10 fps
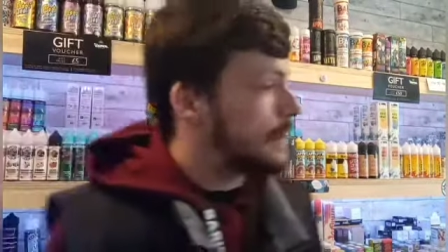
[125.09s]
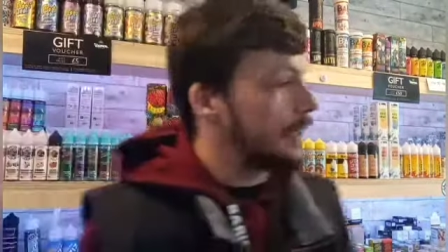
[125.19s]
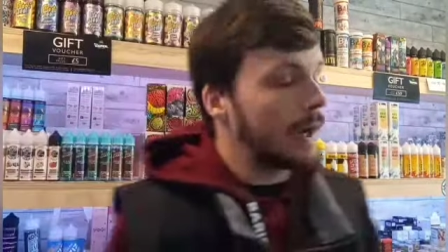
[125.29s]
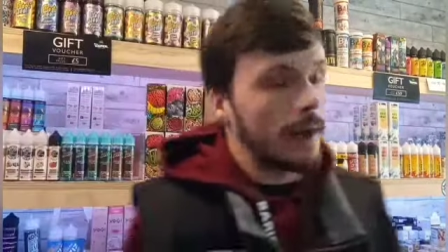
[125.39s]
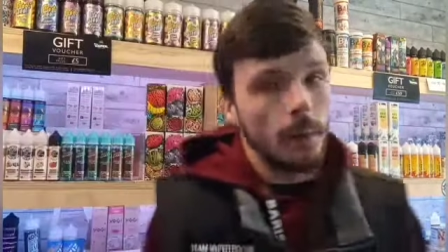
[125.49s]

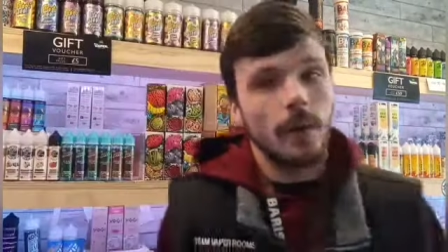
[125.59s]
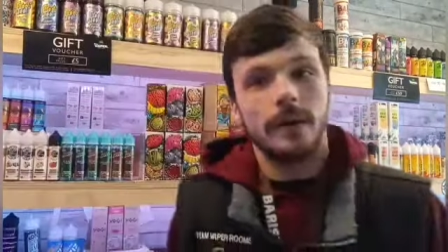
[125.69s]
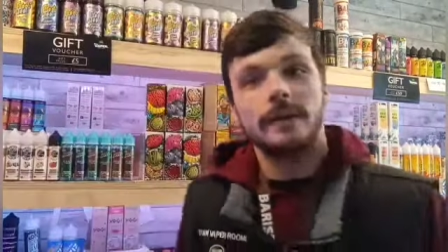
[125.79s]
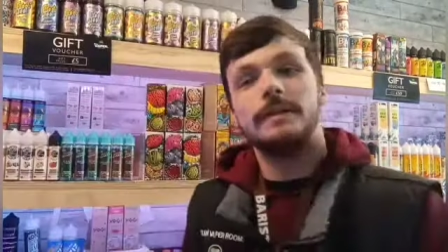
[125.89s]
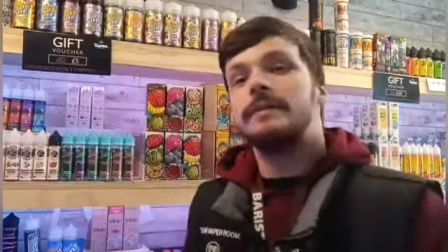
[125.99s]
Now,
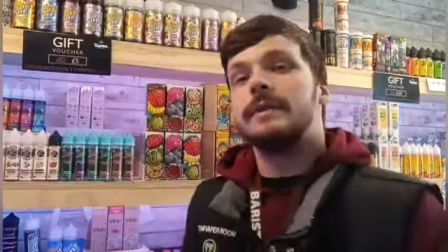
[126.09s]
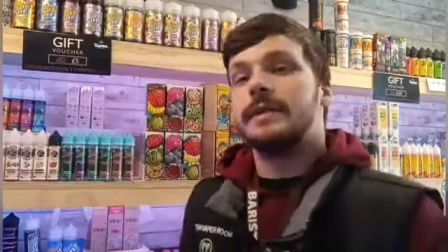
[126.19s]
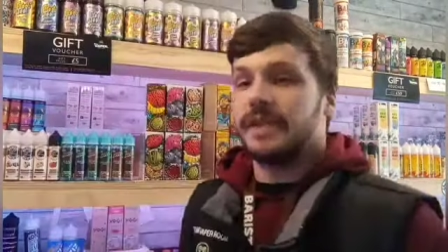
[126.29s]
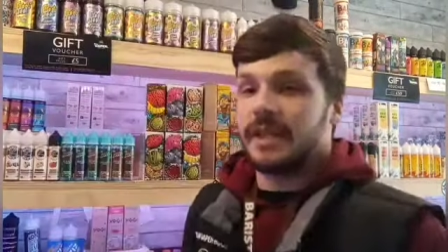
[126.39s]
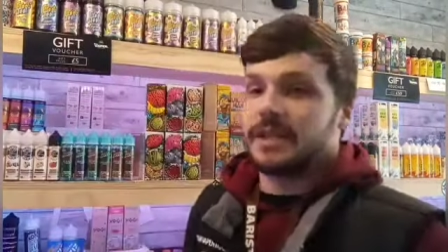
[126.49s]

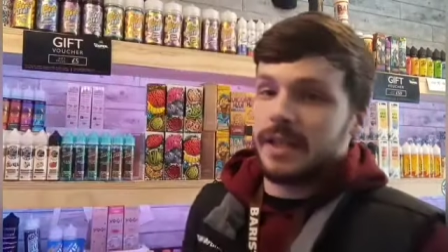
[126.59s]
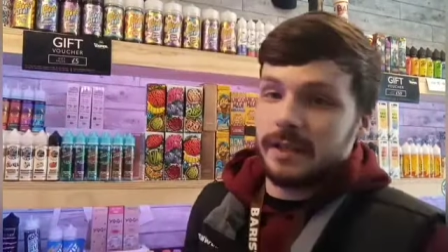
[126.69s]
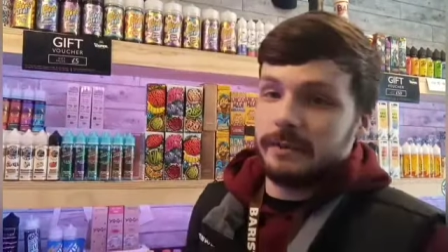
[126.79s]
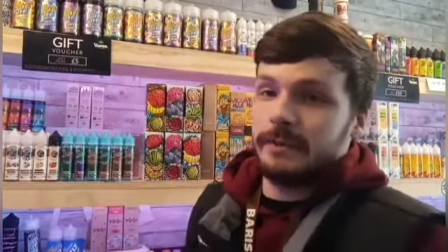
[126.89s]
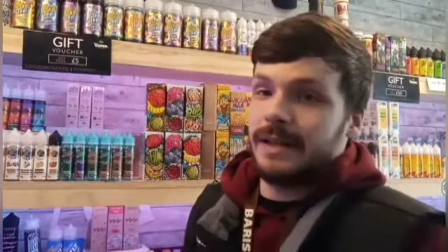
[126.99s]
as you can
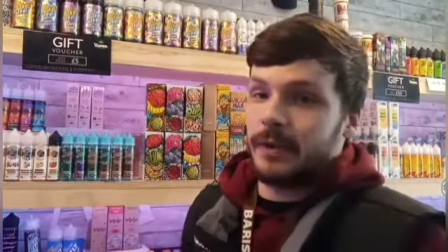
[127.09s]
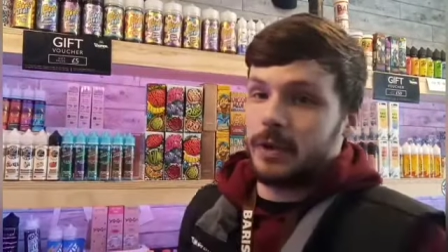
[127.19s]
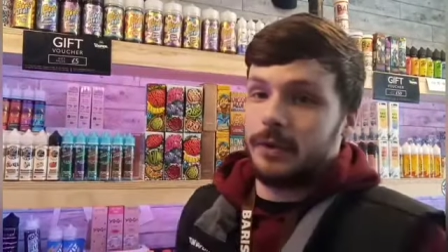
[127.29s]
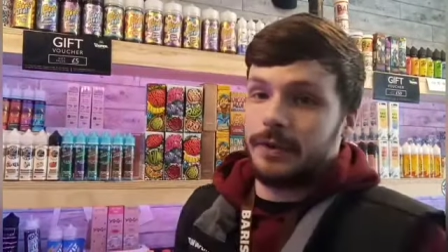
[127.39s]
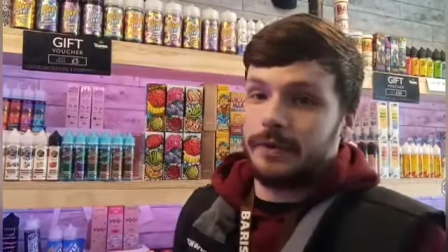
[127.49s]
see, we have a
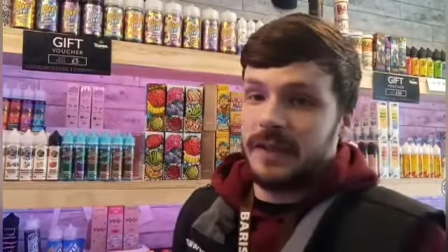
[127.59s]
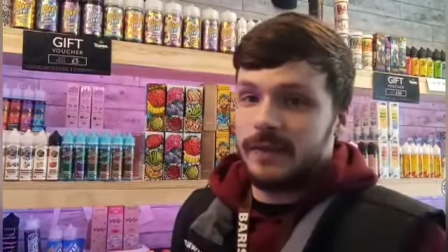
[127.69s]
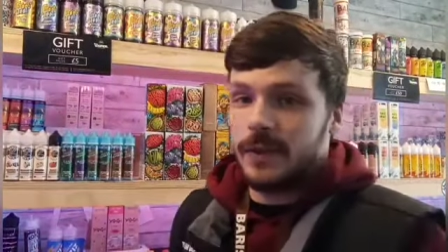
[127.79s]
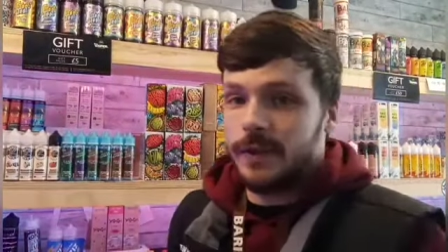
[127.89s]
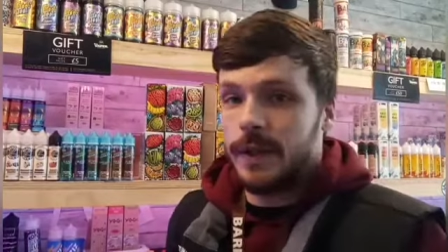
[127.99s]
lot of
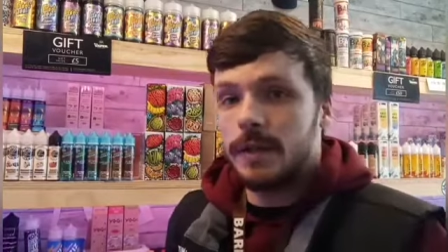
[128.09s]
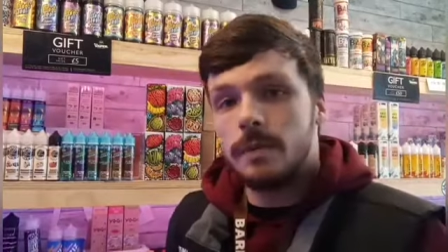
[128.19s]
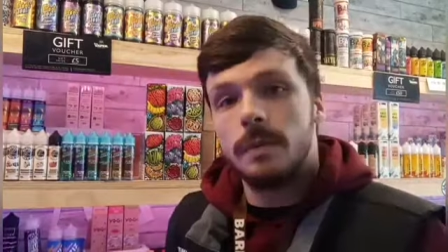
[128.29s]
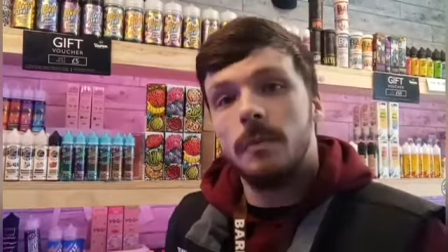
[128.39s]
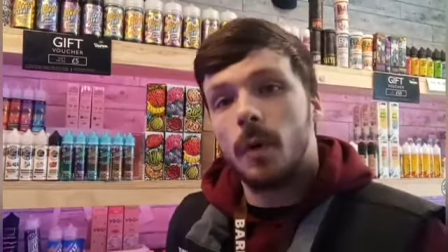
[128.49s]
flavours on there, to
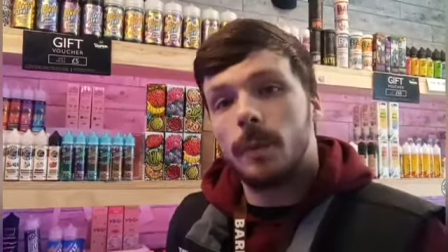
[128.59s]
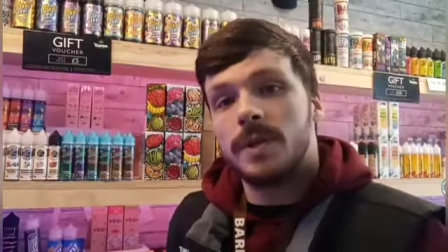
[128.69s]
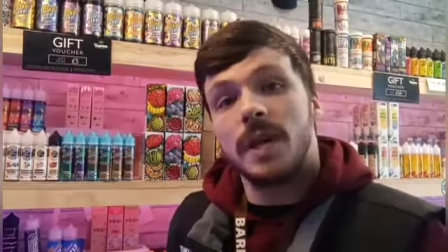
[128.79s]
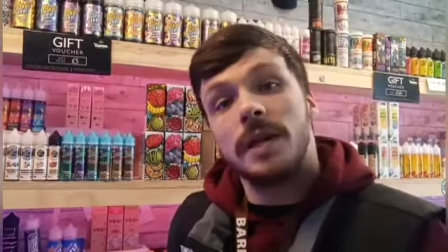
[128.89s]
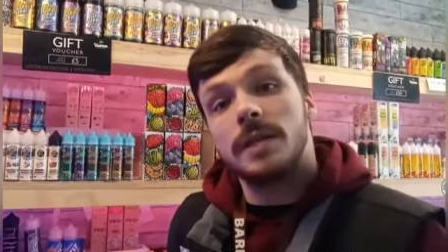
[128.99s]
be more
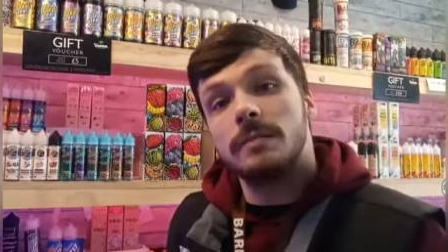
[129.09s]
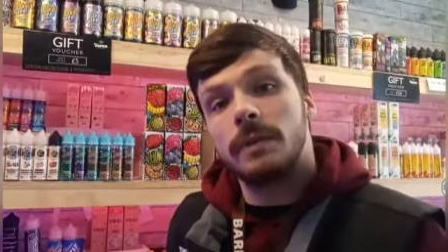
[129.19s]
precise.